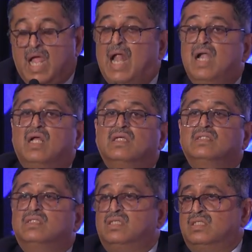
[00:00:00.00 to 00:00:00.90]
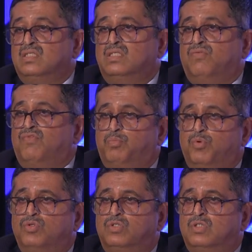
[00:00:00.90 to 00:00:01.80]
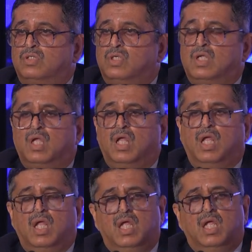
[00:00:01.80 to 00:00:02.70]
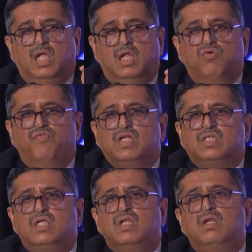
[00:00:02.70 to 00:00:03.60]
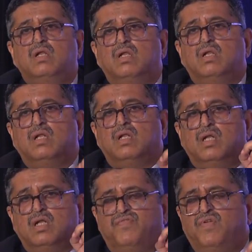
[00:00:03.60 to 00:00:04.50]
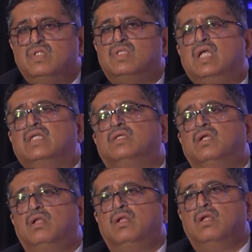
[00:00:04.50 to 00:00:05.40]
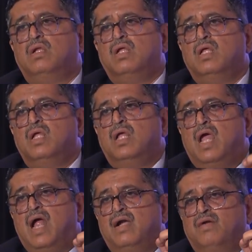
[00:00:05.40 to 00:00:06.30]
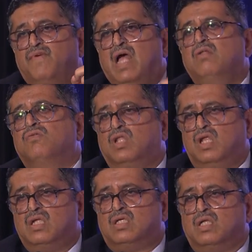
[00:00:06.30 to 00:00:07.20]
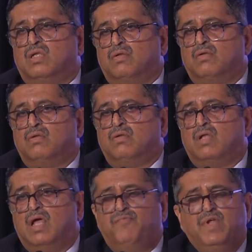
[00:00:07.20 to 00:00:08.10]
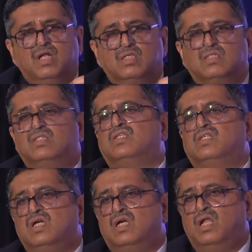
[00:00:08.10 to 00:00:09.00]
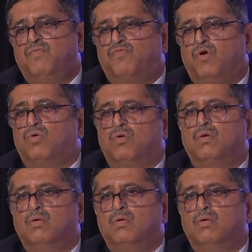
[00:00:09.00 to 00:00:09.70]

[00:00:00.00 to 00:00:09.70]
And a consistency of approach. Innovation, differentiation, and value creation have been consistently followed,